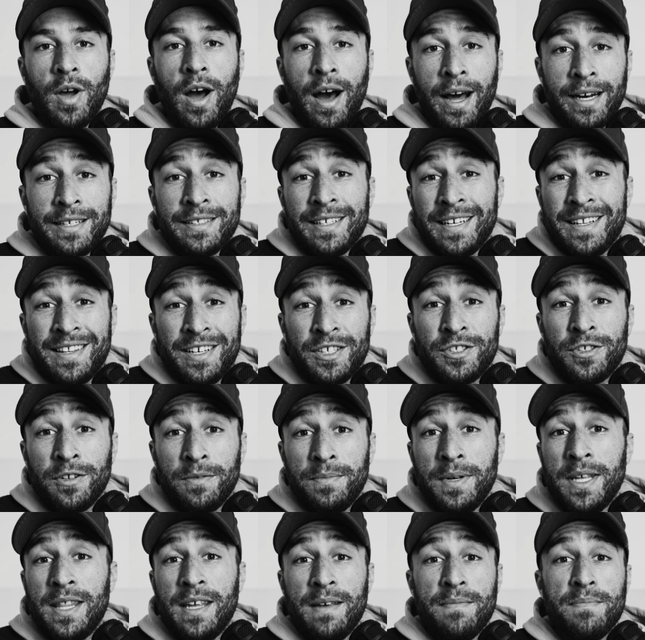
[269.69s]
Honestly, this
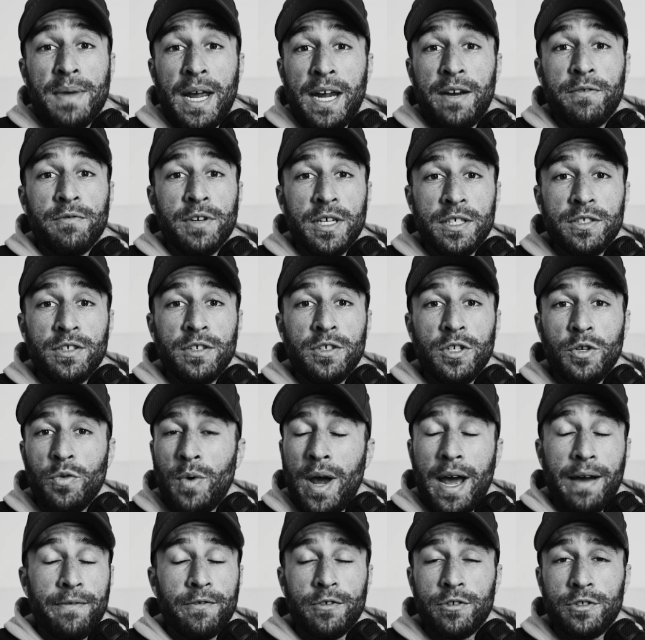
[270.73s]
should be the main reason you
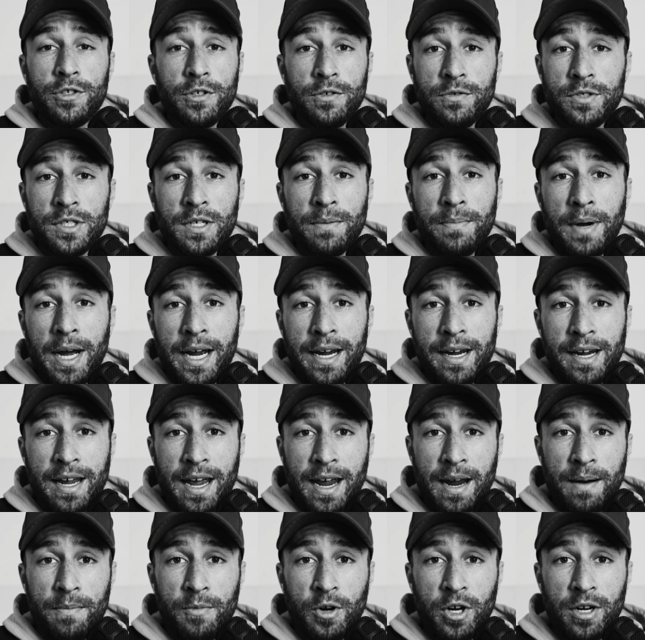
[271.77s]
ever choose to buy a
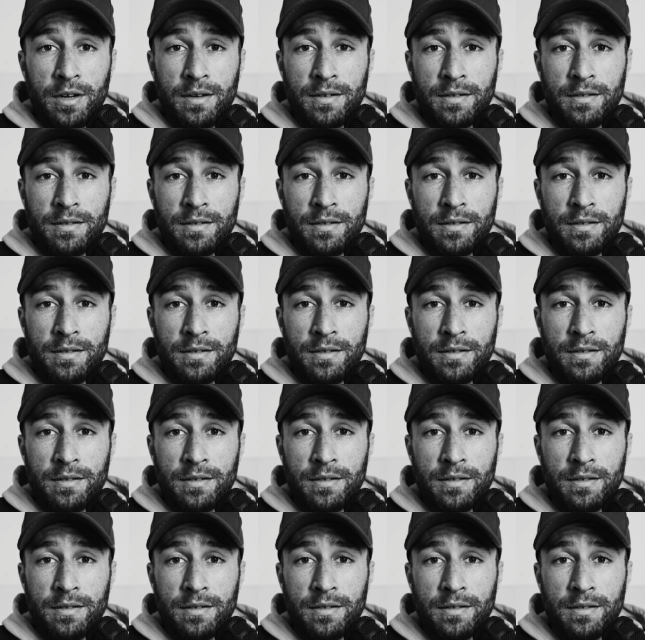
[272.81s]
camera.